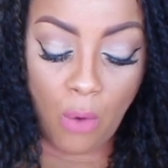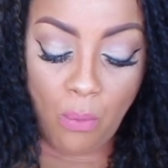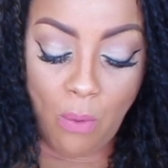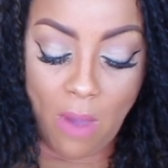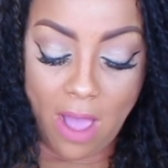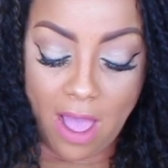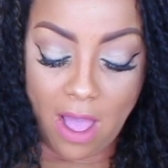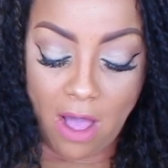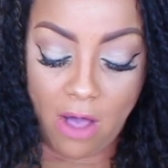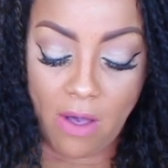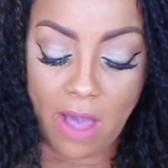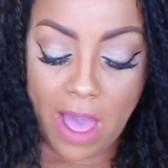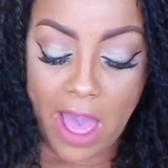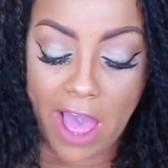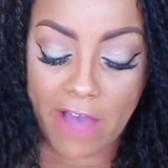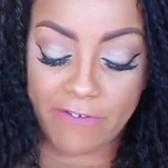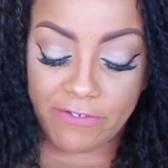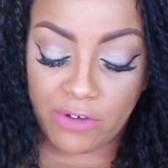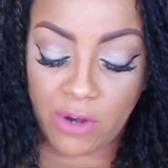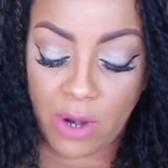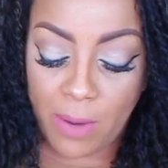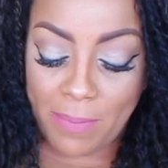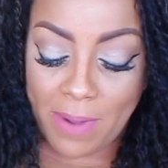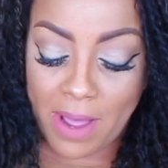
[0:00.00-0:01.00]
Well,
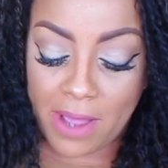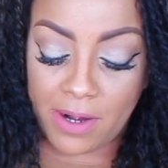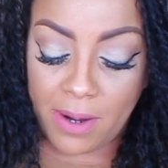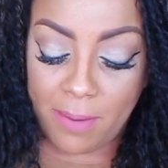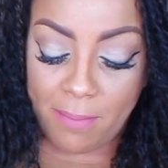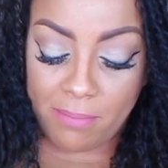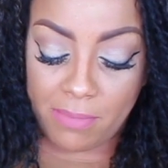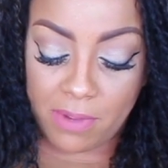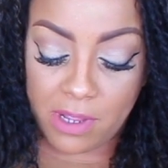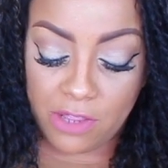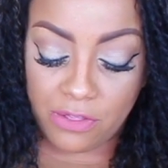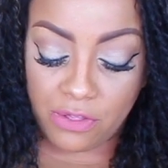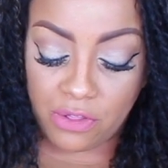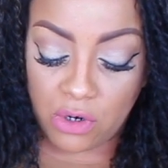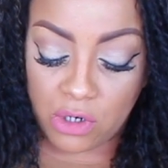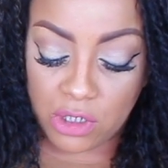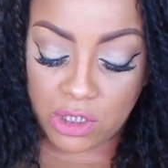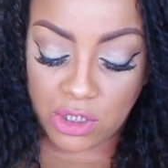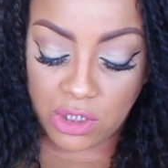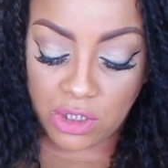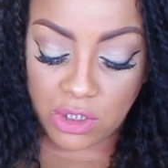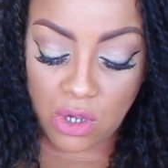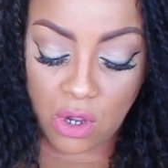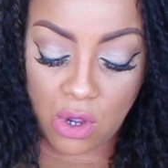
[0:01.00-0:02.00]
after about a month
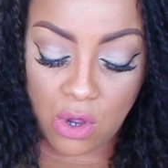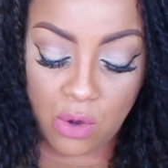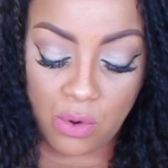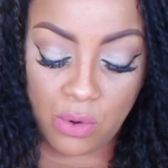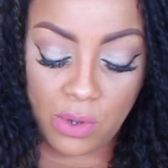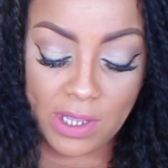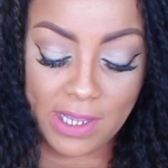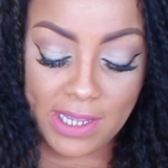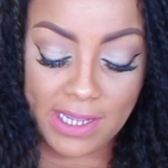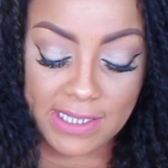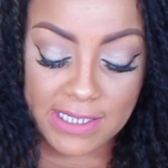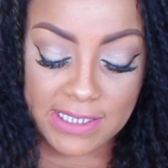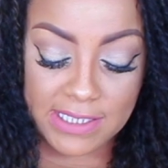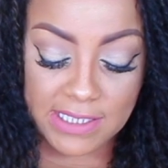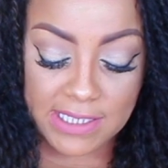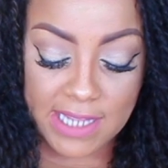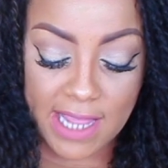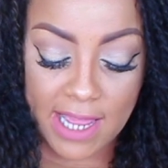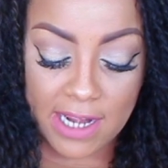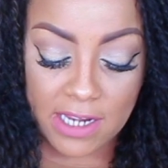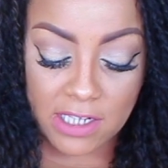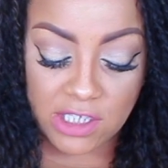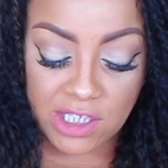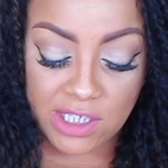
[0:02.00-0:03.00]
or so, he
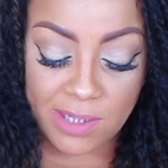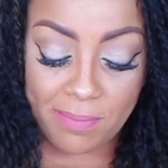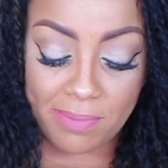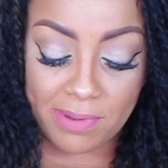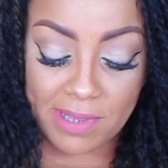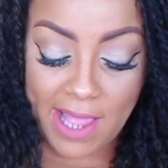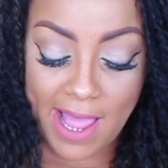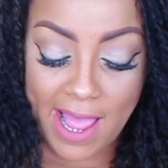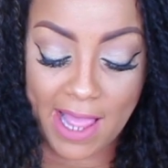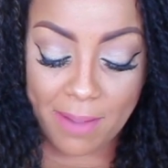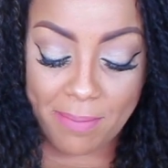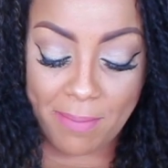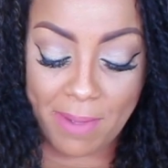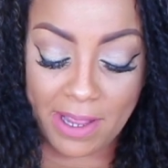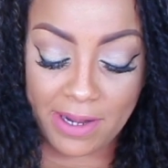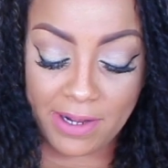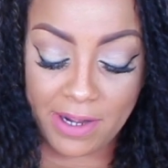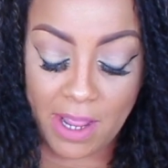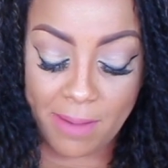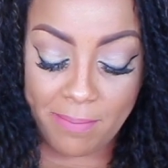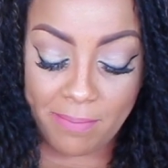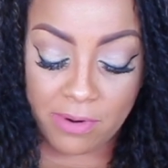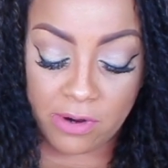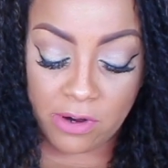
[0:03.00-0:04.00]
decided to block my
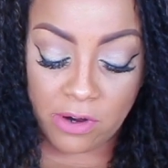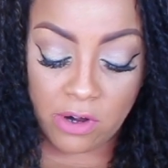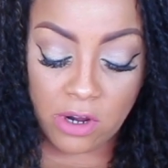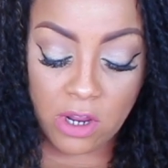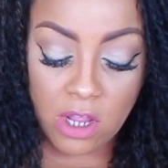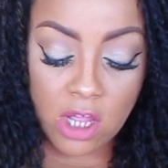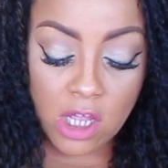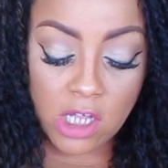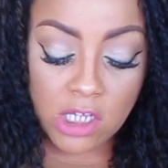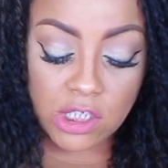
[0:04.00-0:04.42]
number.